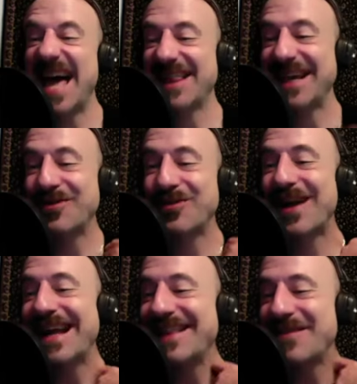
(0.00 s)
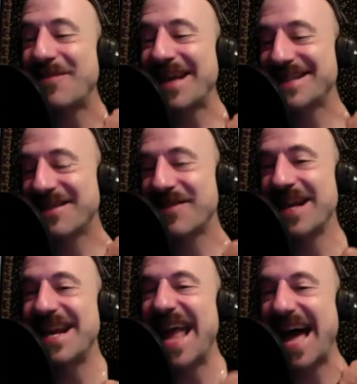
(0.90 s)
like right or not the, the shoulder blade, the
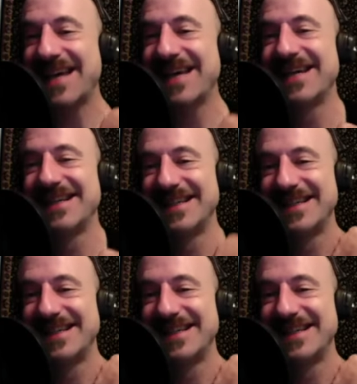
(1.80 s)
collarbone. Neck. Yeah,